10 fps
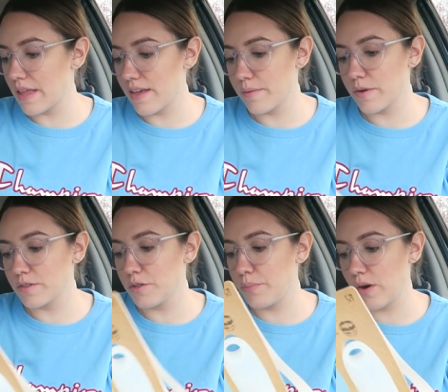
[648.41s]
and then I'm
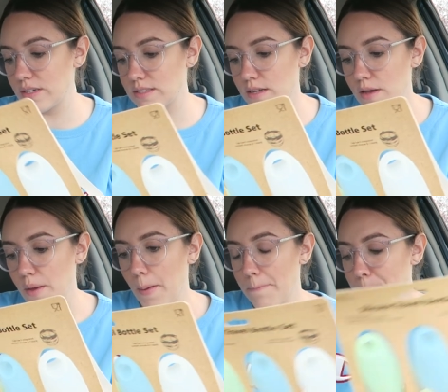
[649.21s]
going to put
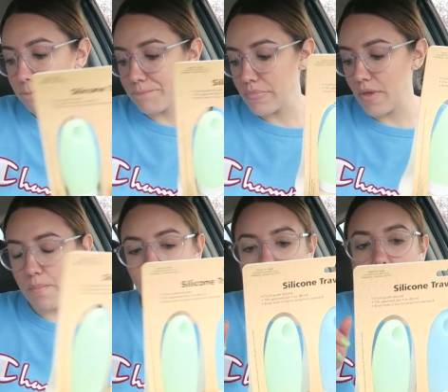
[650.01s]

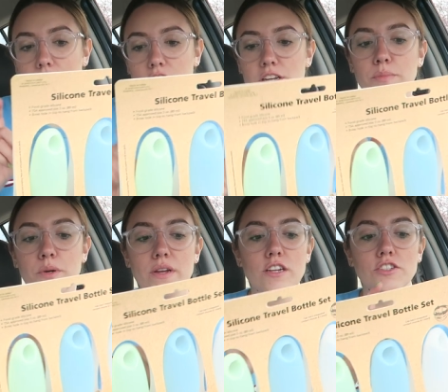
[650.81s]
my
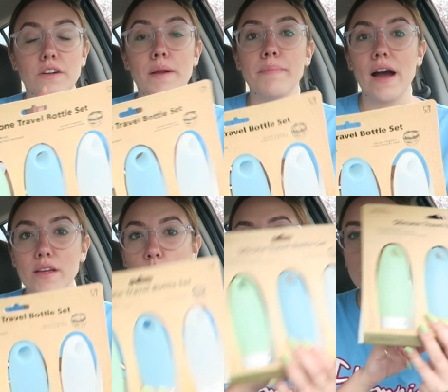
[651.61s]
shampoo, conditioner, and
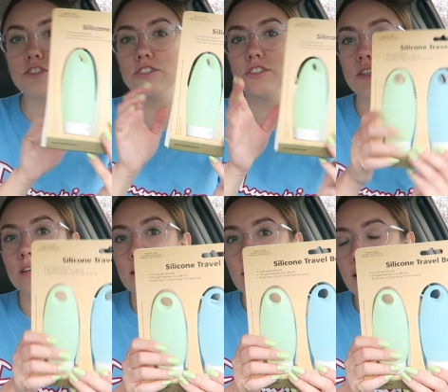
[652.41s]
body wash
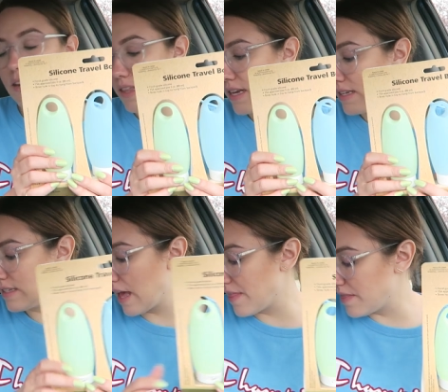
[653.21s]
in
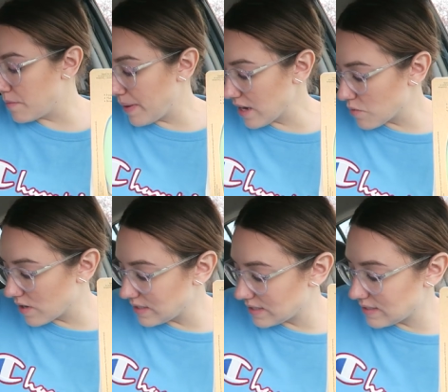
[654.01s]
these. And then the pink
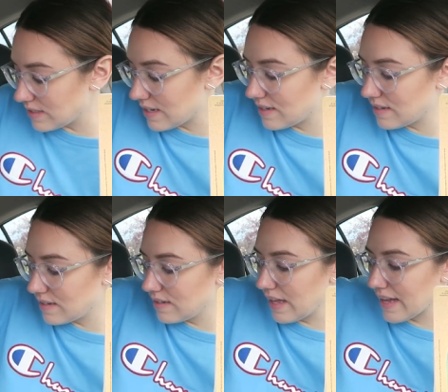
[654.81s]
one, since it
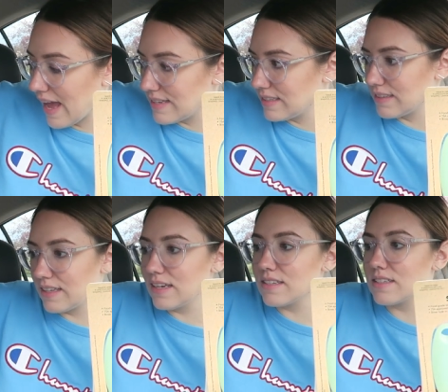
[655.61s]
like hasn't
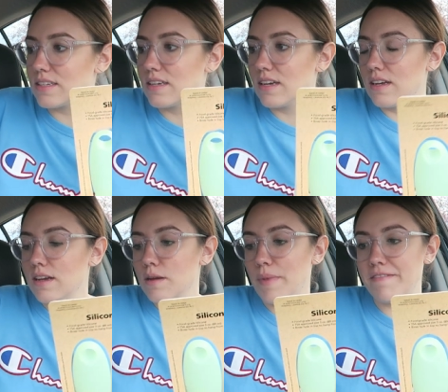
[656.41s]
leaked
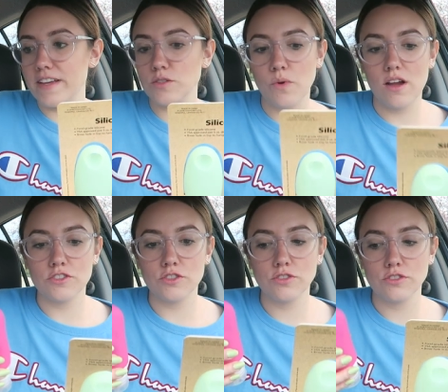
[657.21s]
my face
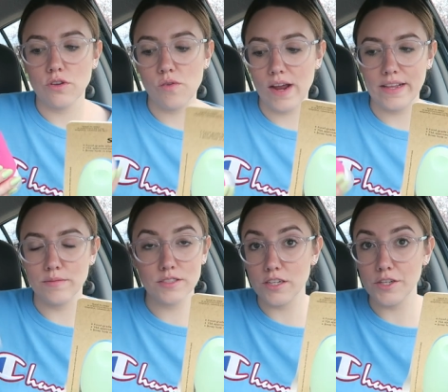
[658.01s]
wash already,
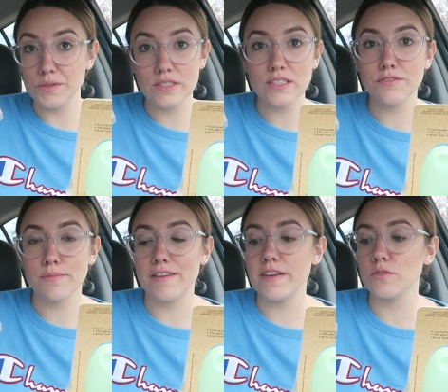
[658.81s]
I'm just gonna use this
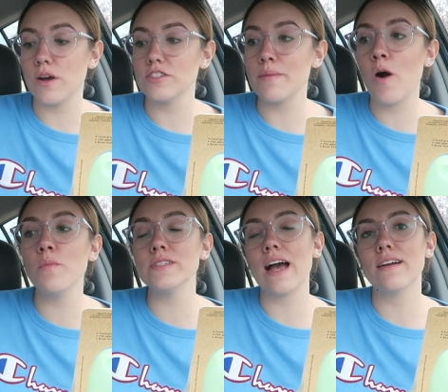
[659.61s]
for my face wash. I'm
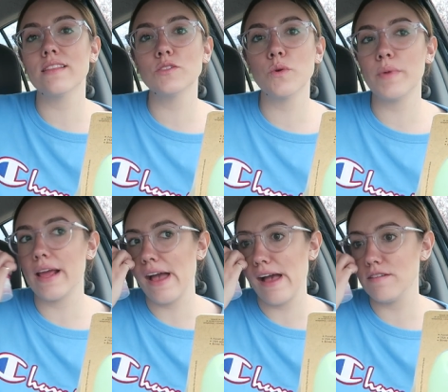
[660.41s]
almost out of this one, but
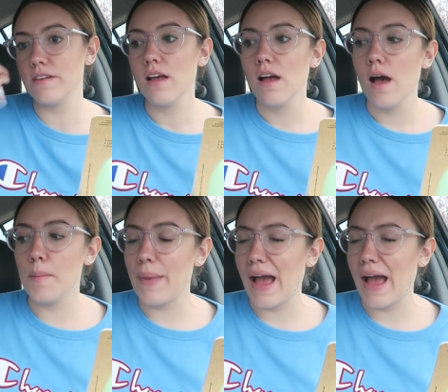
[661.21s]
I have a